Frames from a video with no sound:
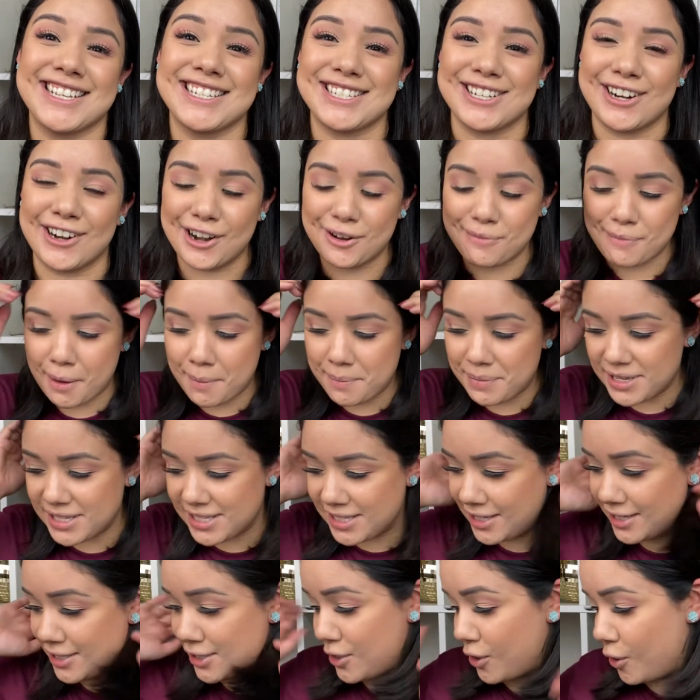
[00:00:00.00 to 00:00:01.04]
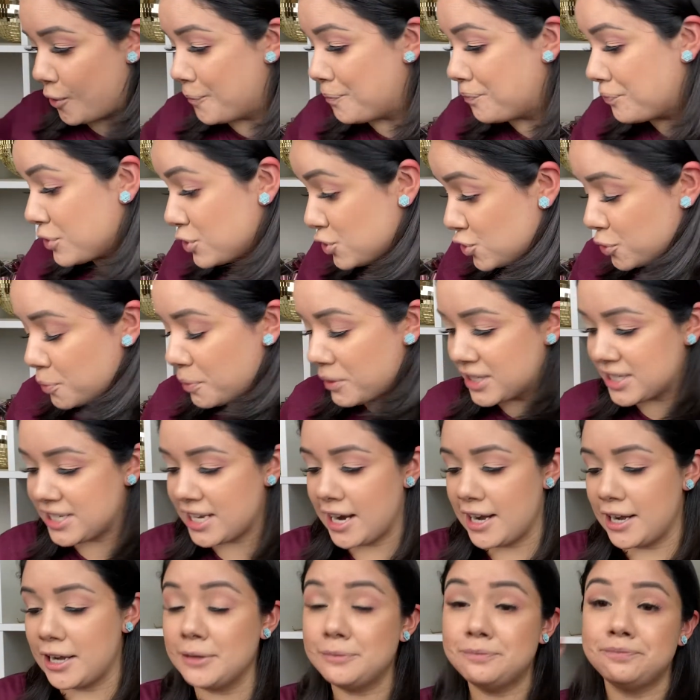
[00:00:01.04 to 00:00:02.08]
started my business, so super
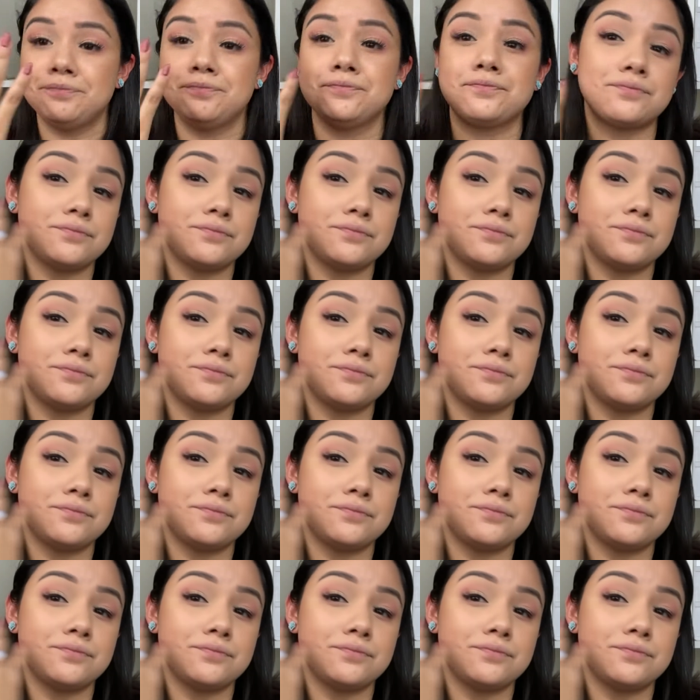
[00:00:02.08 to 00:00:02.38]
excited.